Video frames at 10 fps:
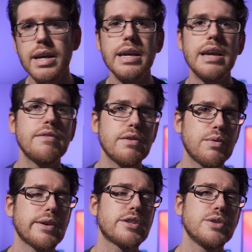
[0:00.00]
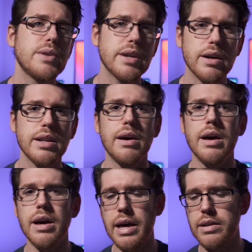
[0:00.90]
even if we were shooting on
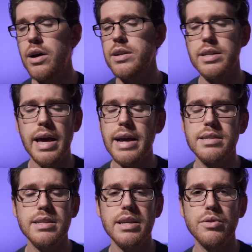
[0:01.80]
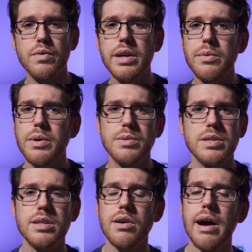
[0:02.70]
an X-T3, we would
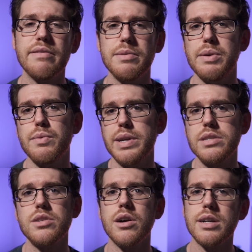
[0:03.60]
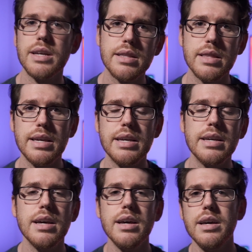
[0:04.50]
still have to be restarting
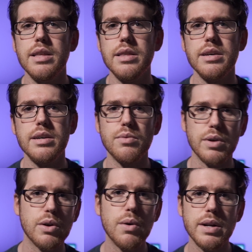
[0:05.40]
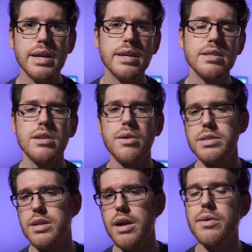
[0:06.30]
the recording, so it's
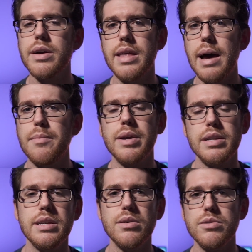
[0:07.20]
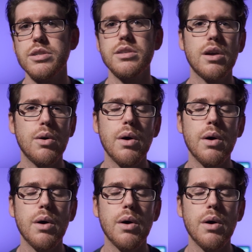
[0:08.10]
not really that big a deal just to go